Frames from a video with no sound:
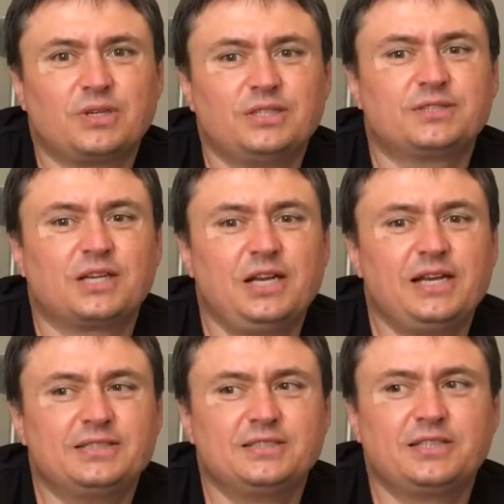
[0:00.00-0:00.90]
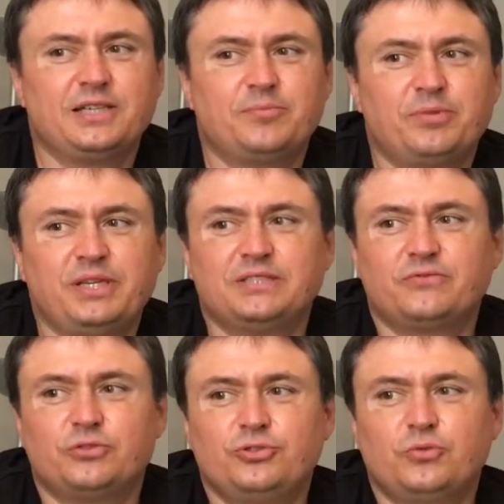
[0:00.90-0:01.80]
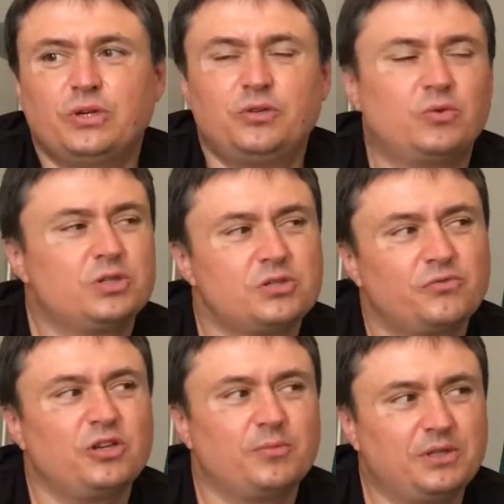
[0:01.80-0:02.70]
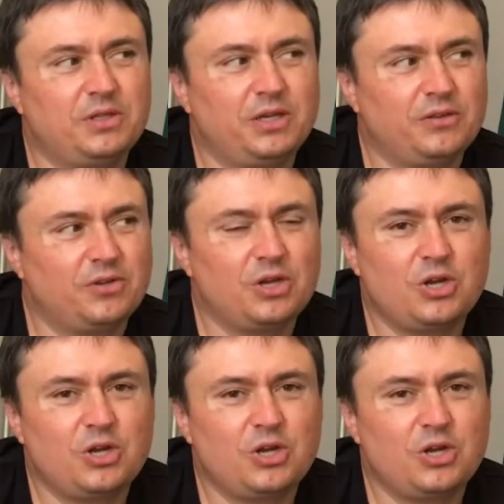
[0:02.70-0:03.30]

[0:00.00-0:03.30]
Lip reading: as clear as they appear for you when you watch the film at the end.